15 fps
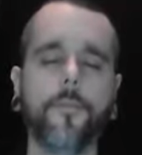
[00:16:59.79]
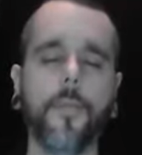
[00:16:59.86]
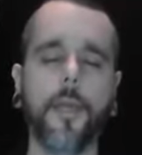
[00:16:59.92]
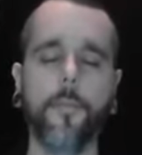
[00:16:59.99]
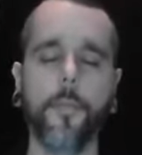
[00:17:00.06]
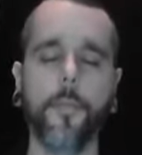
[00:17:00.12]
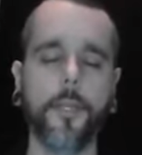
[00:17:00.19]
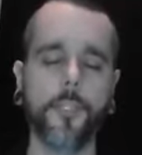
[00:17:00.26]

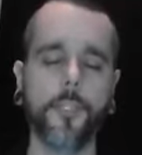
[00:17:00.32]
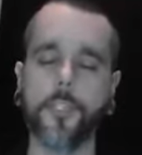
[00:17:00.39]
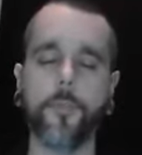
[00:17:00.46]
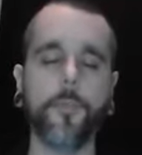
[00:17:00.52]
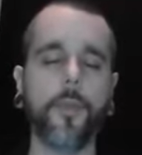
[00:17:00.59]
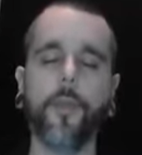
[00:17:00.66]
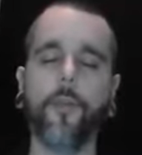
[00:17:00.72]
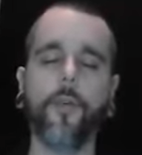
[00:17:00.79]
that might just
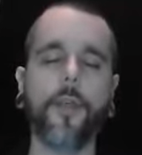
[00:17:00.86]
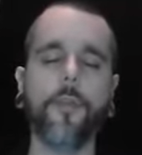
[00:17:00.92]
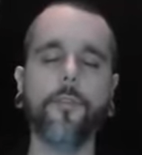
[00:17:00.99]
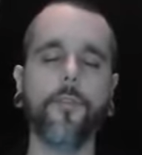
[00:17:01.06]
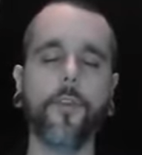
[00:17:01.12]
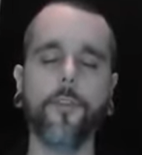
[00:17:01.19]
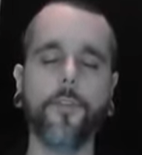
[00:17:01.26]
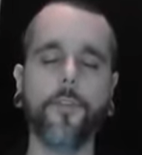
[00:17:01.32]
appear right in
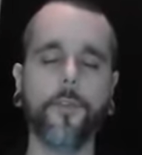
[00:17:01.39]
front of